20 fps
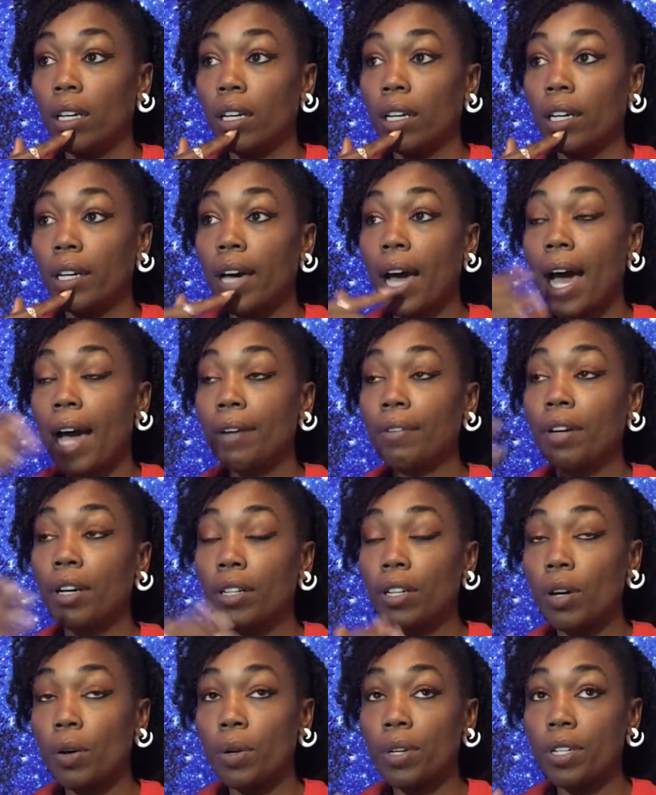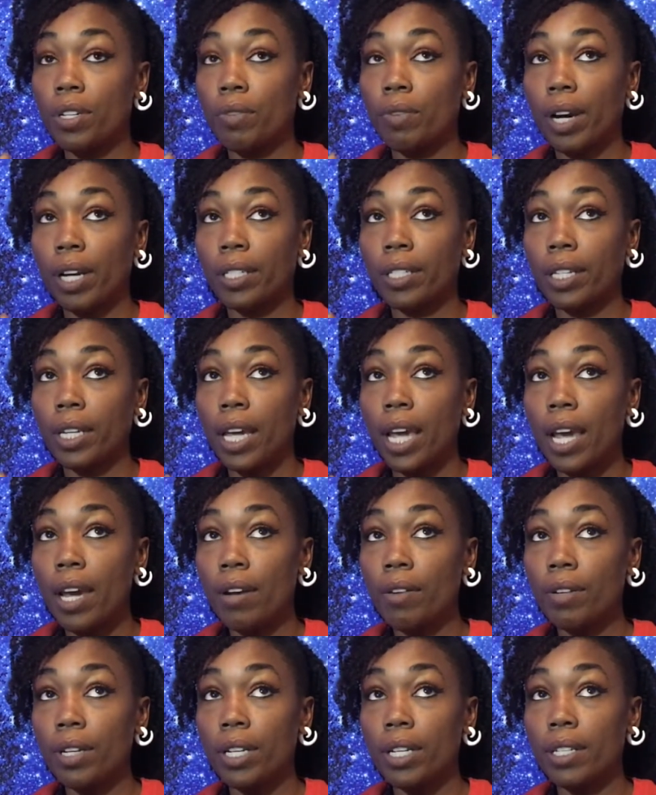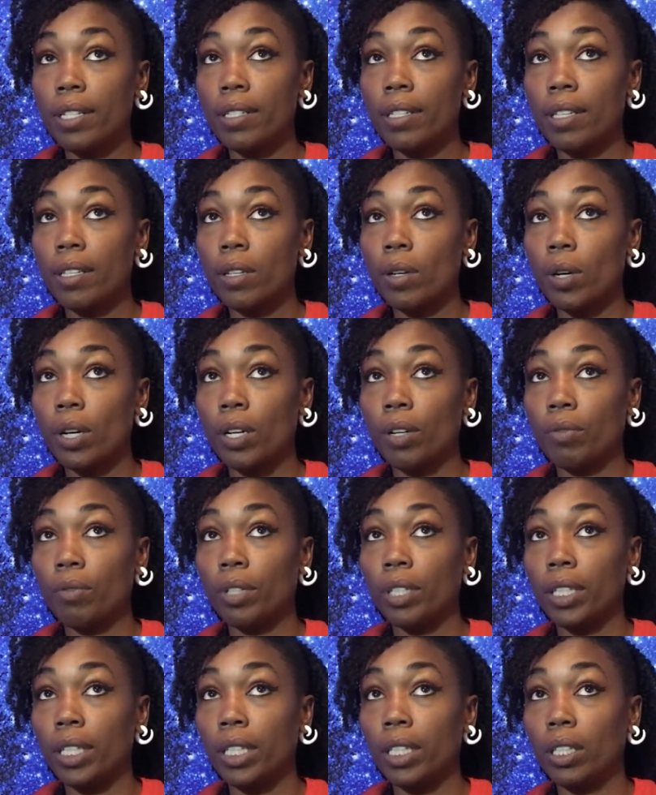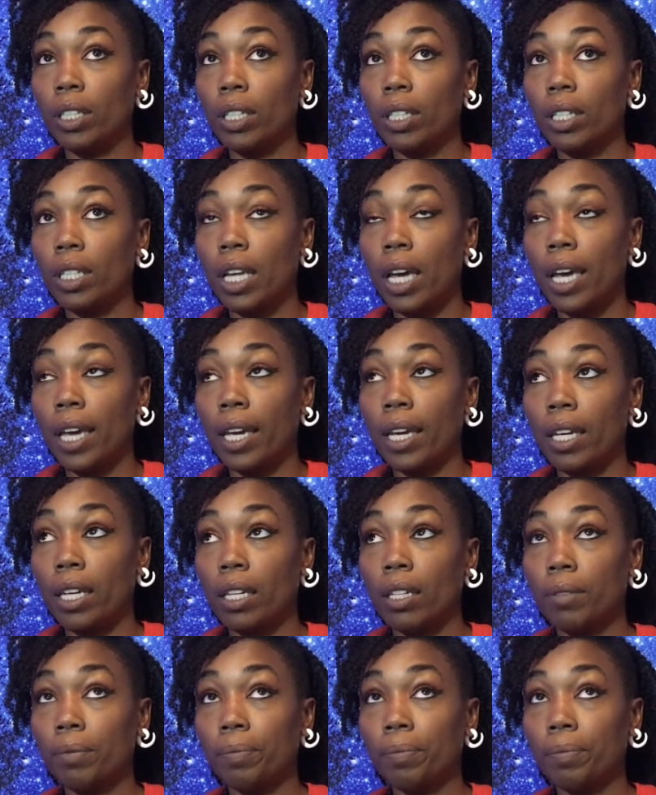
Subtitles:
Chiron going direct in Aries is going to really look like